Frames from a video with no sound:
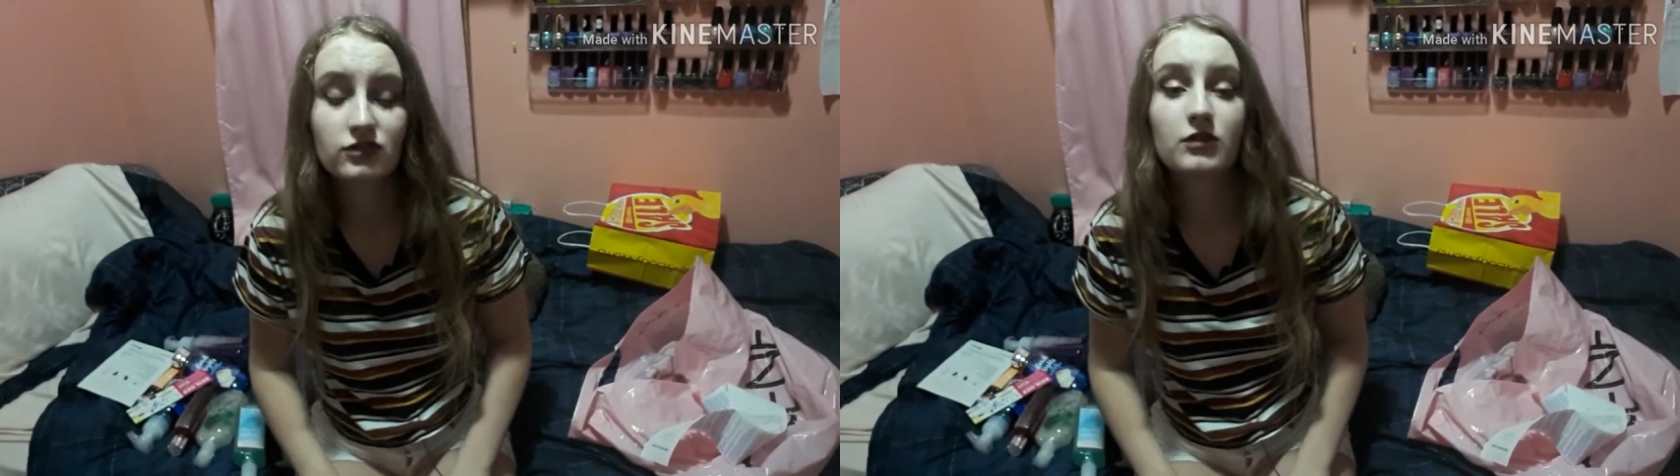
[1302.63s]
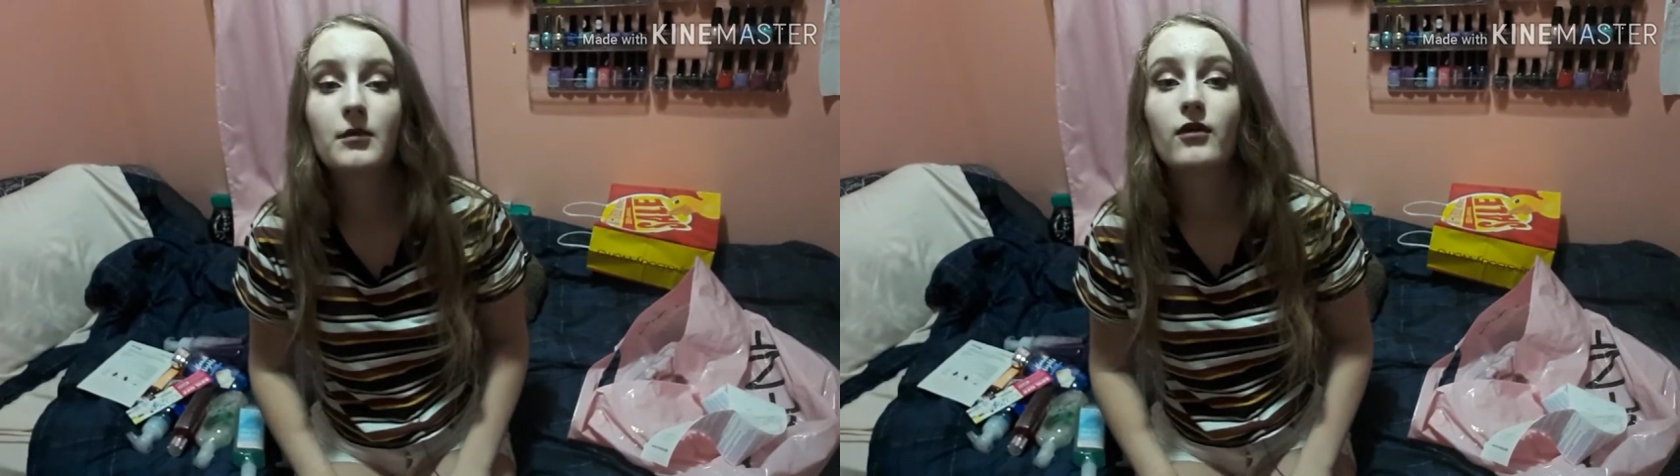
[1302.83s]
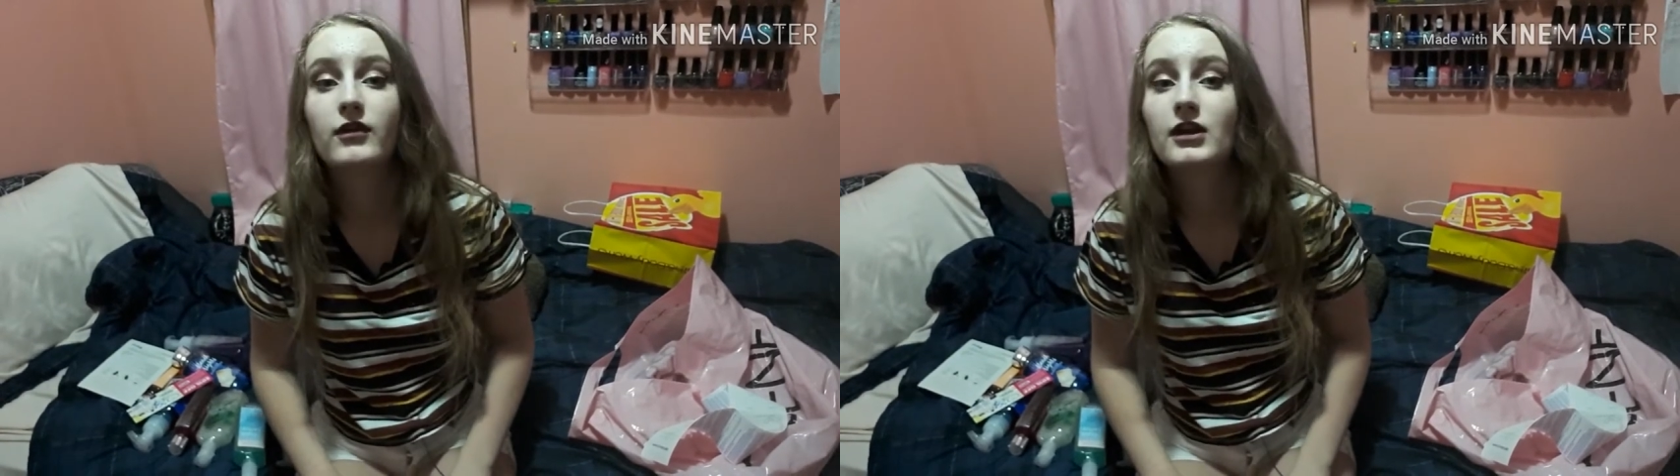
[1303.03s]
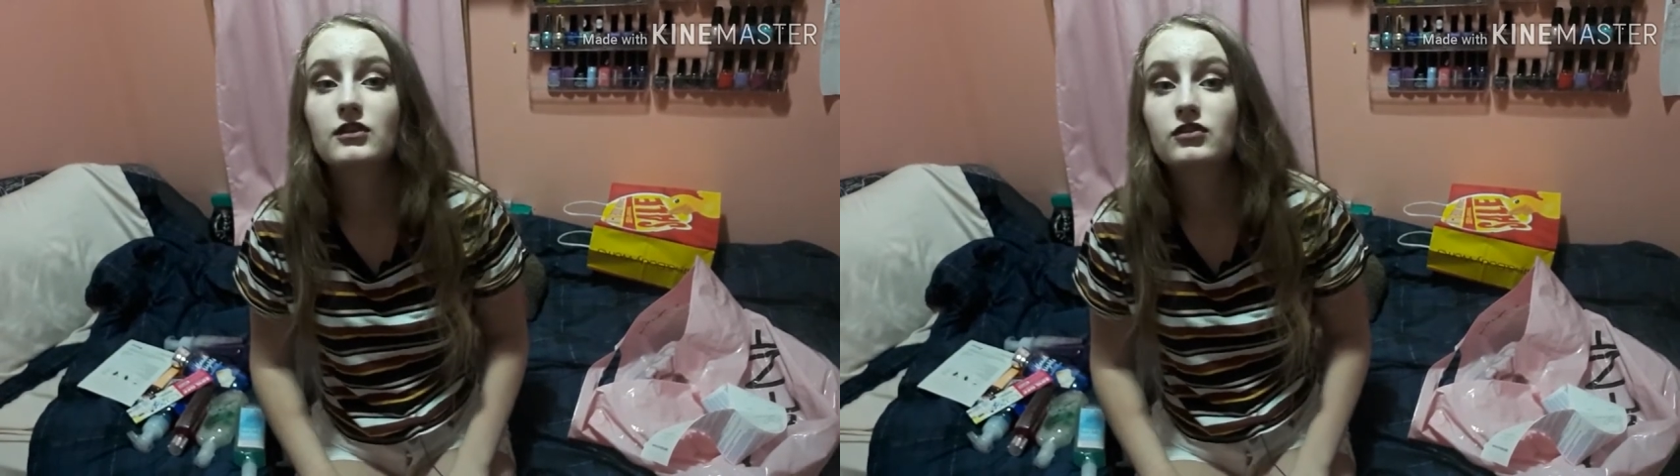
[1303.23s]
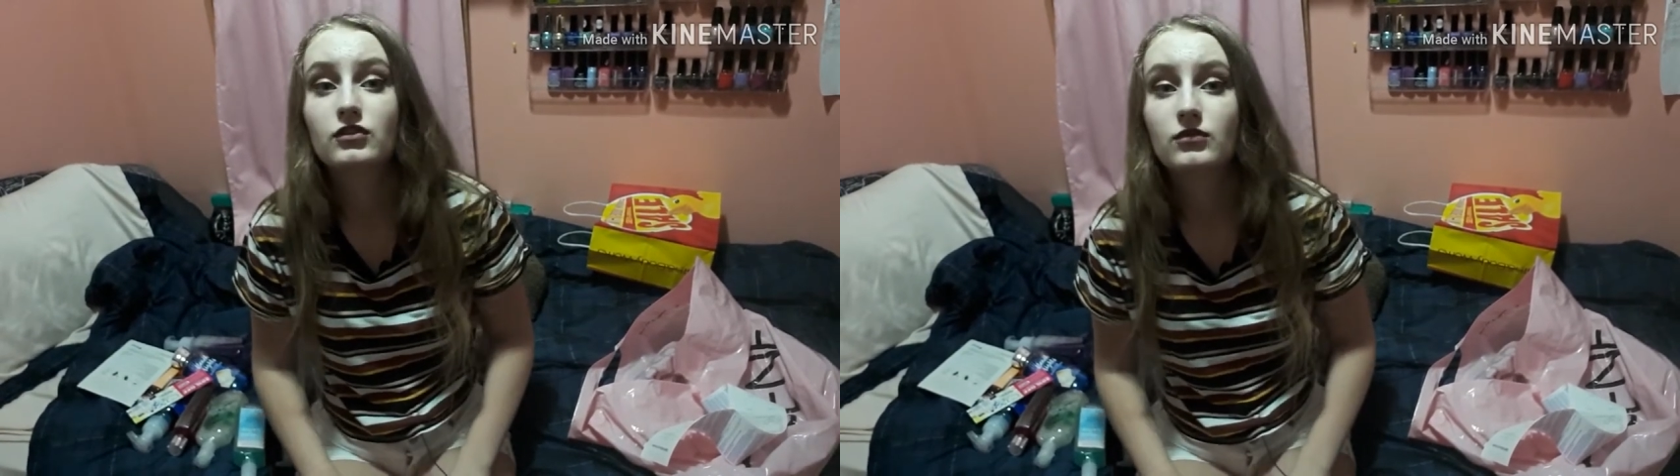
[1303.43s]
to the mall very
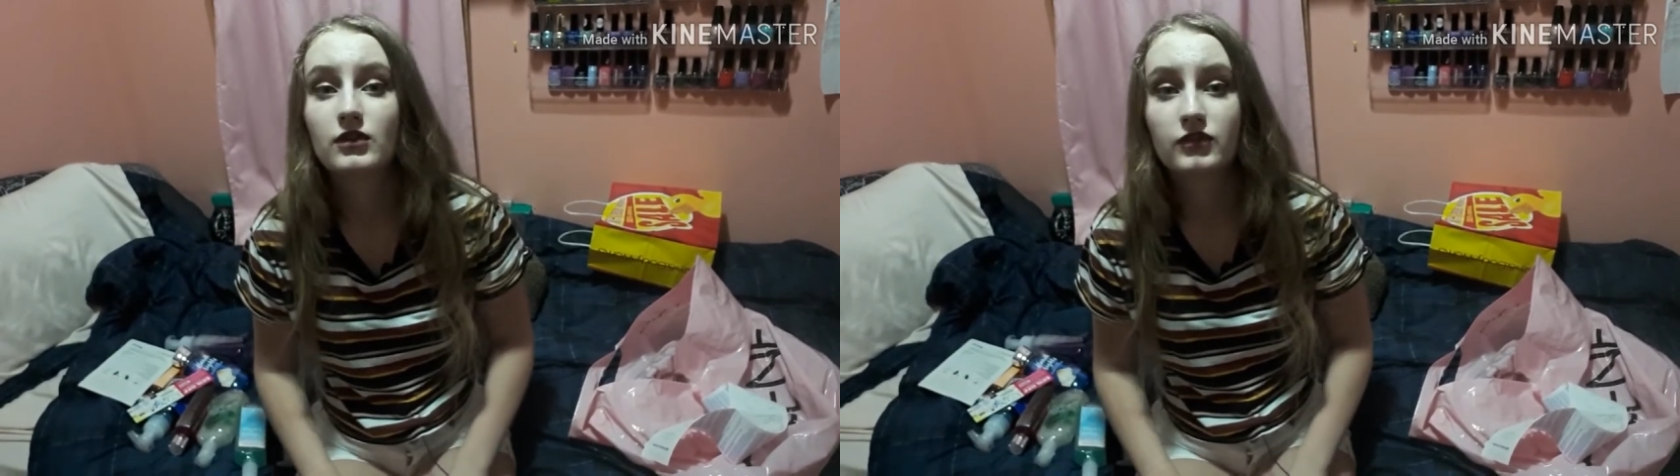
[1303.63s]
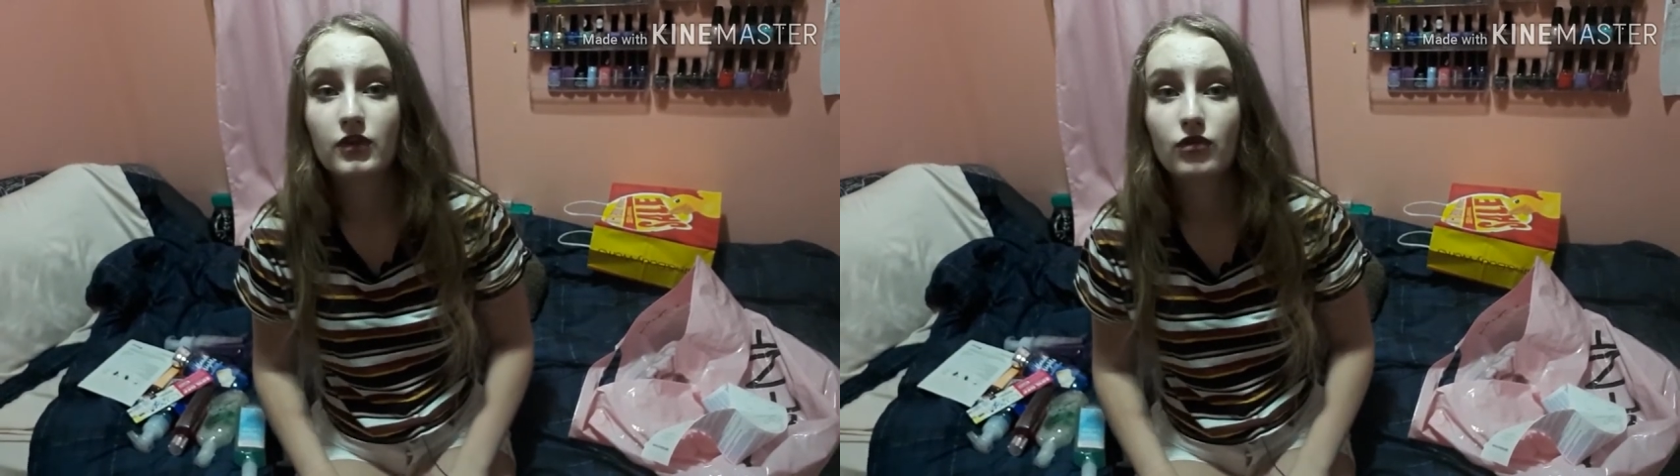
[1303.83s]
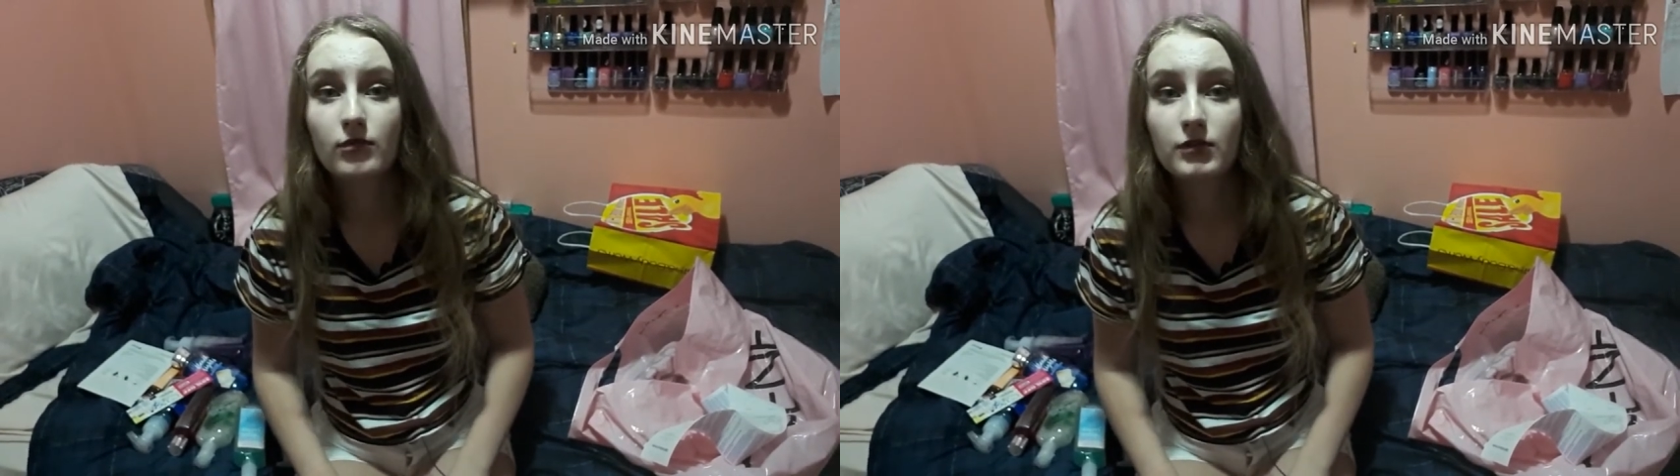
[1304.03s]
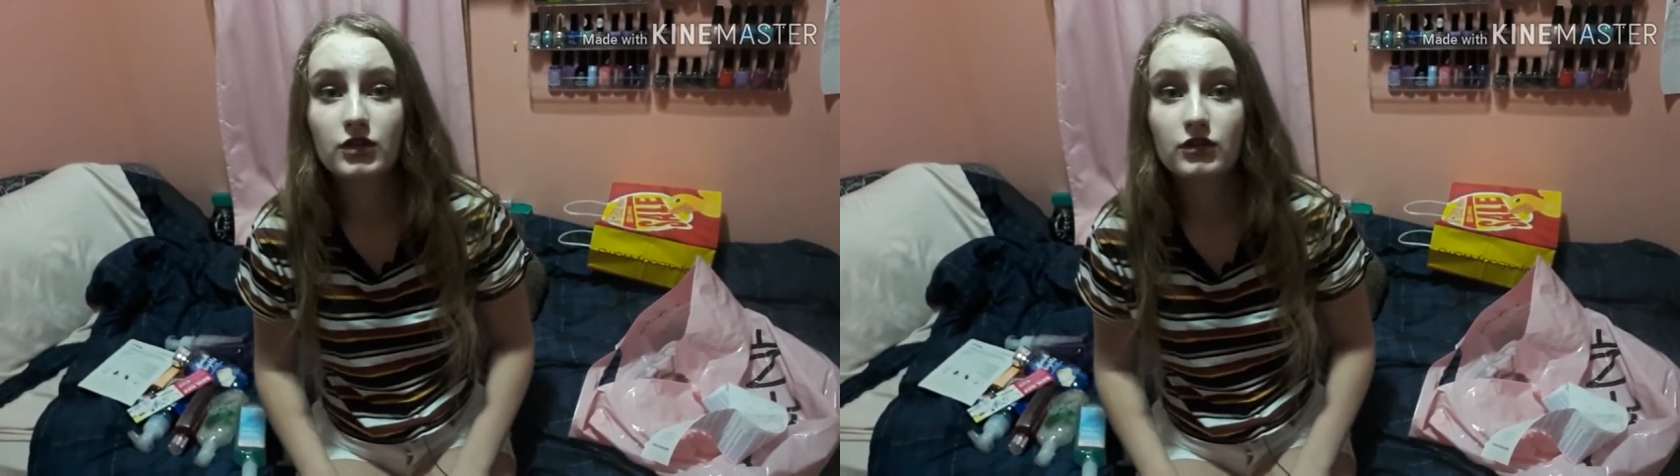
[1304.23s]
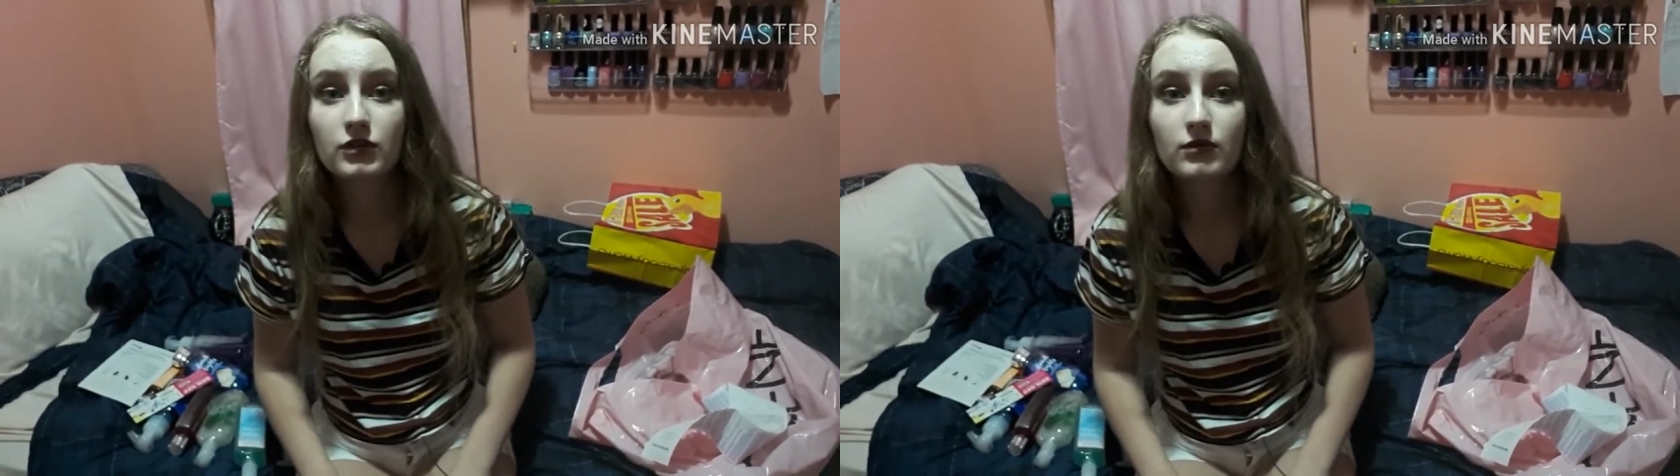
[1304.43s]
soon, as I
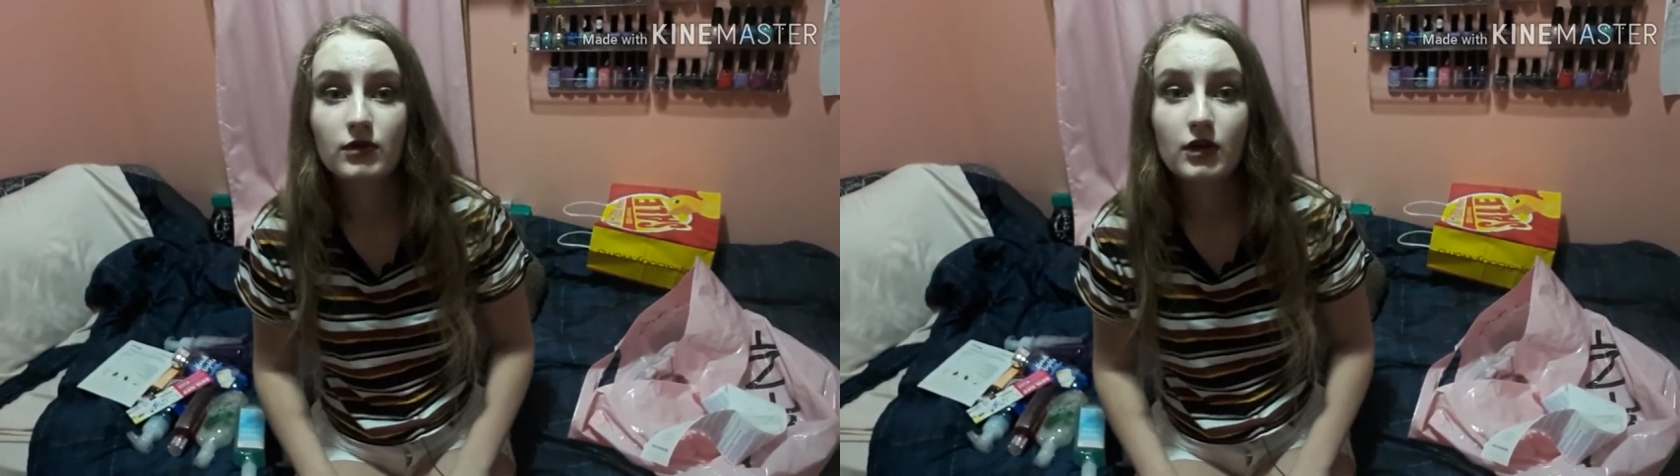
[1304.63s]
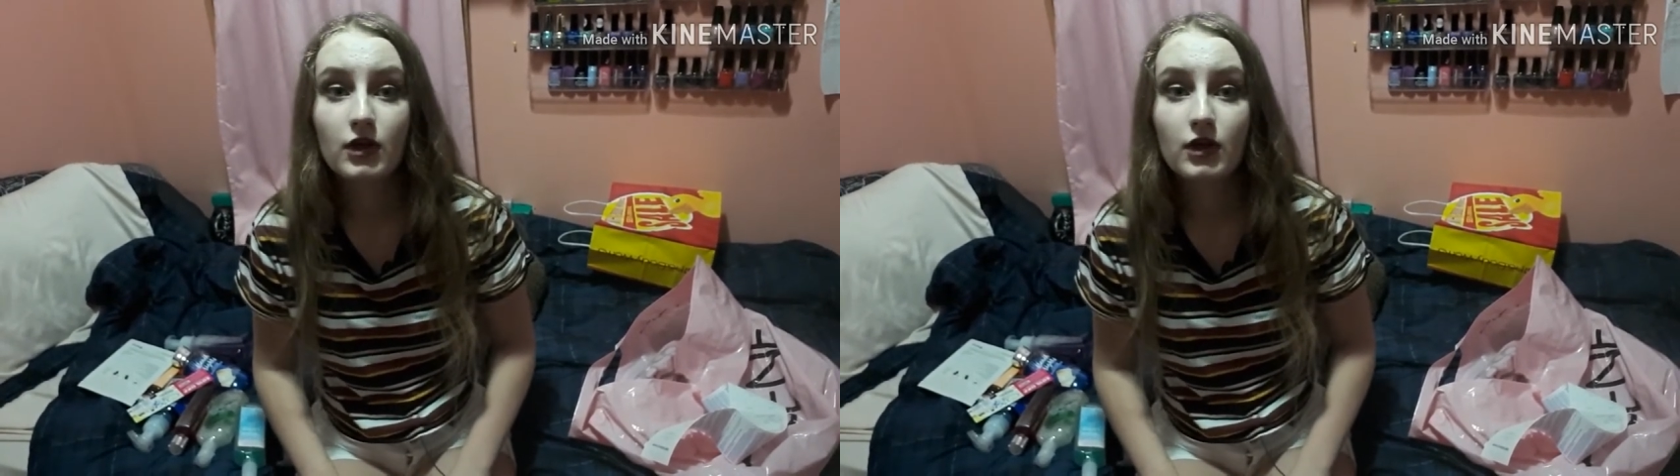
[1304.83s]
normally do,